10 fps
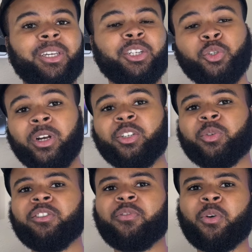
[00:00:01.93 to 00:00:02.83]
In
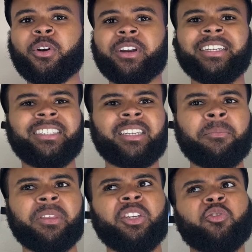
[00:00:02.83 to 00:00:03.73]
2024, it's
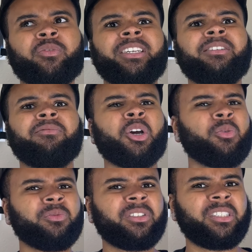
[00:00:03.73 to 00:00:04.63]
something you really
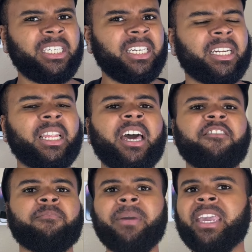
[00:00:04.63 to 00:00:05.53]
don't see in a lot
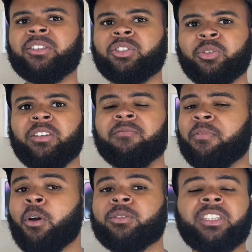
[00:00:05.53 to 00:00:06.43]
of mainstream
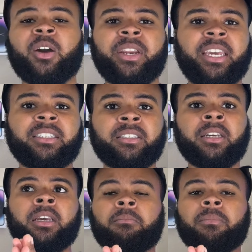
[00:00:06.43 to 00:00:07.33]
phones nowadays,
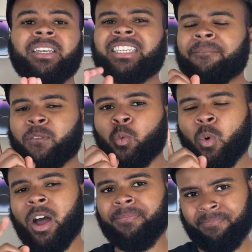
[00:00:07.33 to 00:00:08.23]
except for one,